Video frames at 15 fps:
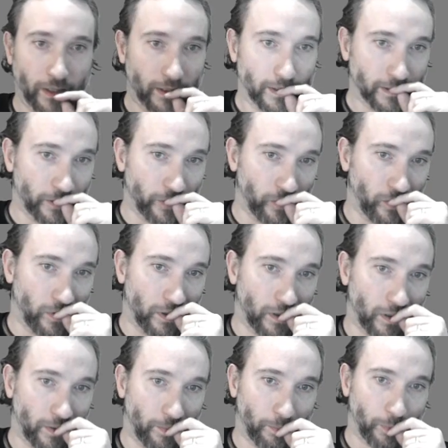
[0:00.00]
So
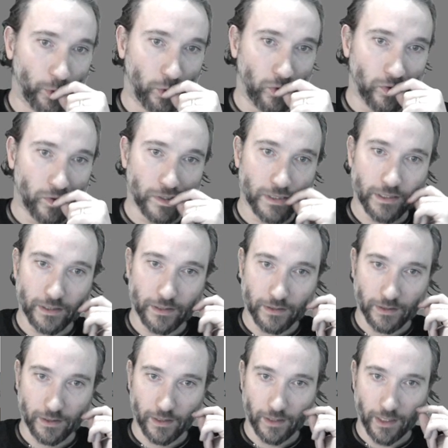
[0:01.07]
bought,
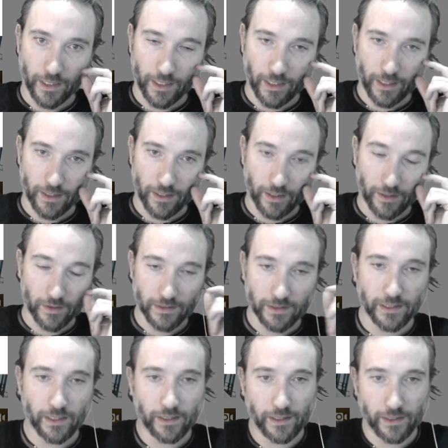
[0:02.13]
and this is
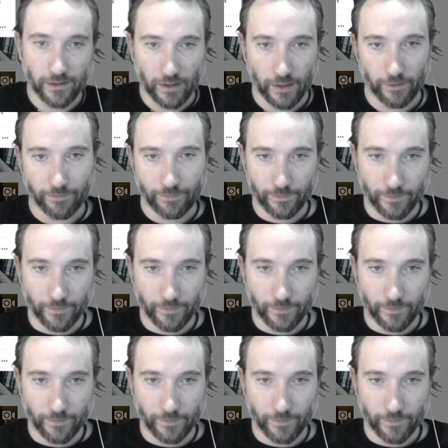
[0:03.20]
the other thing that I